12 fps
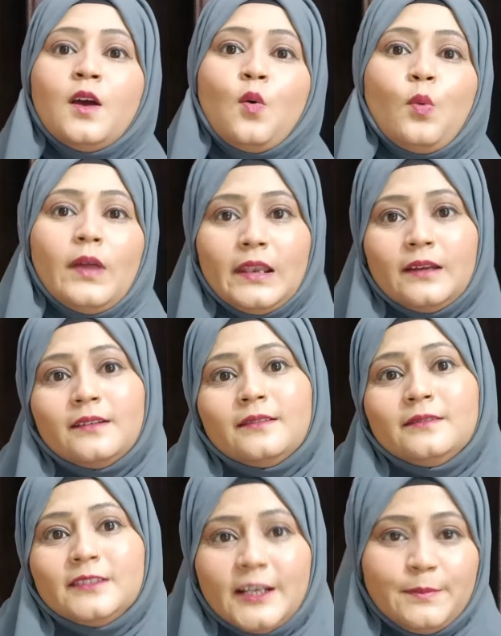Well,
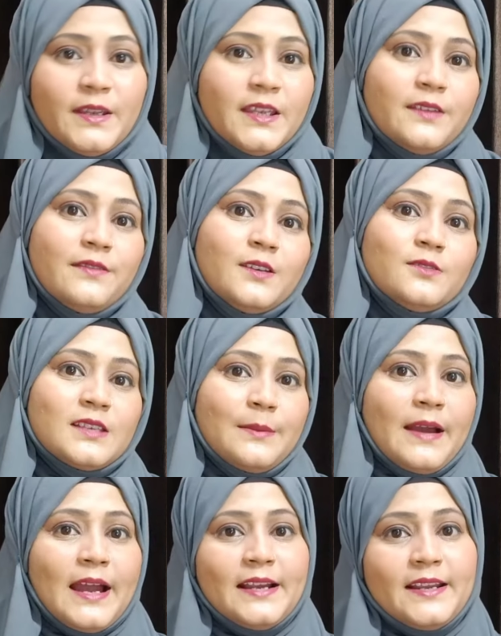let me give you
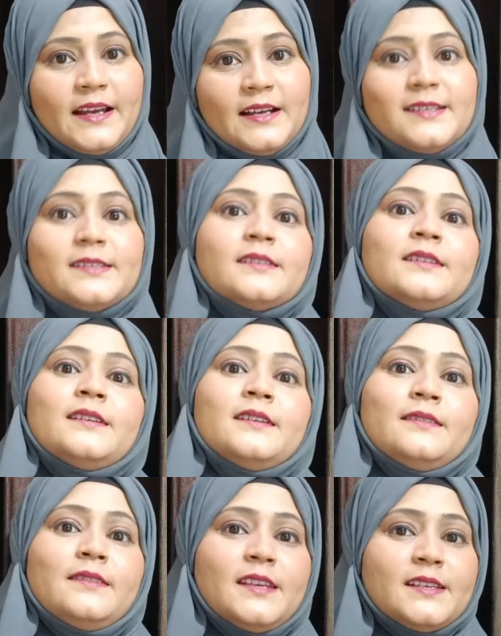some ideas.
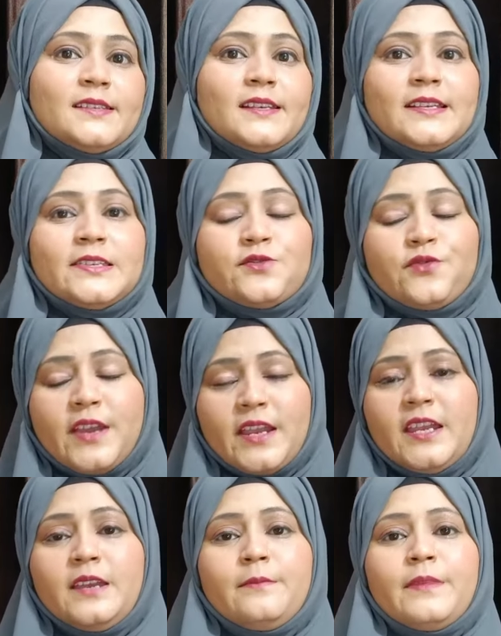This is
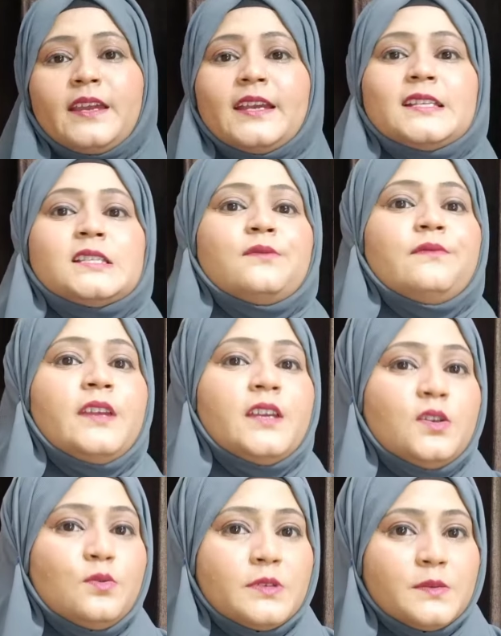tricky because we
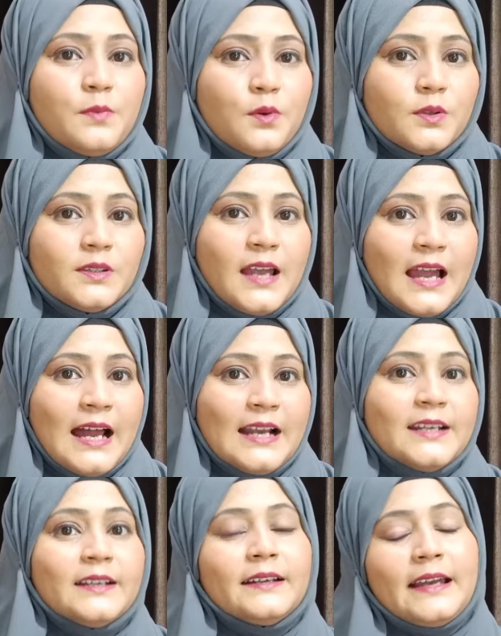use both
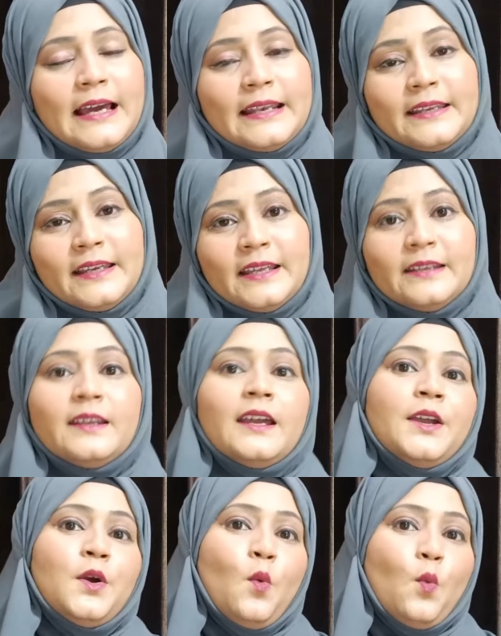at and in
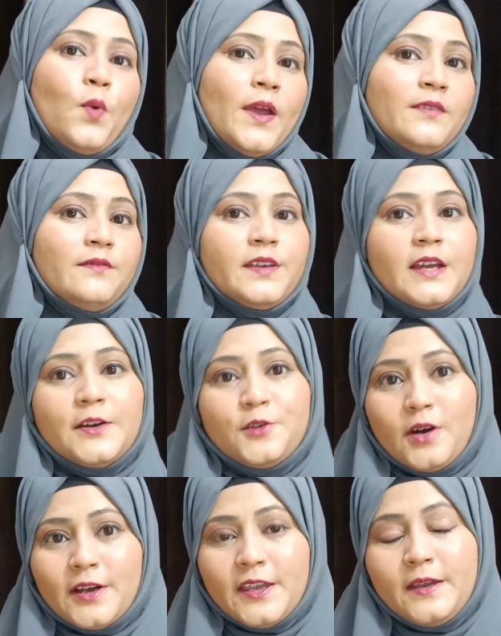when we are
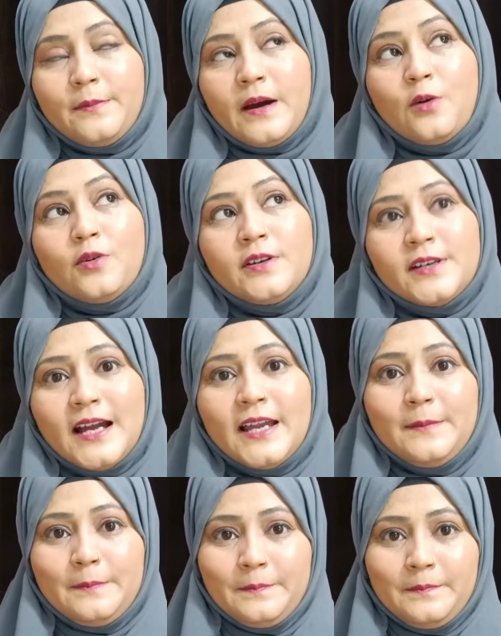talking about
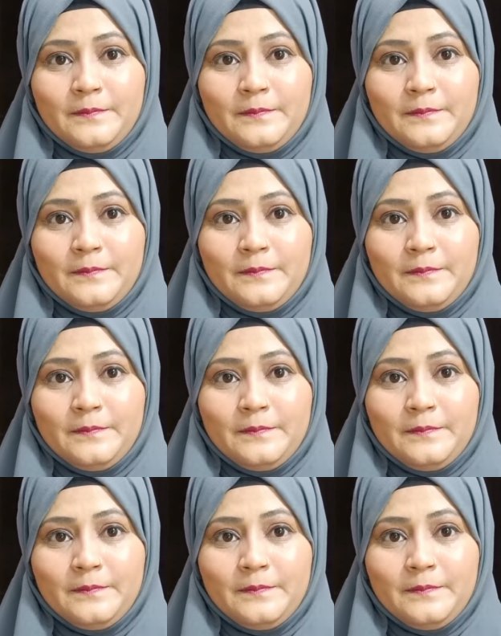time.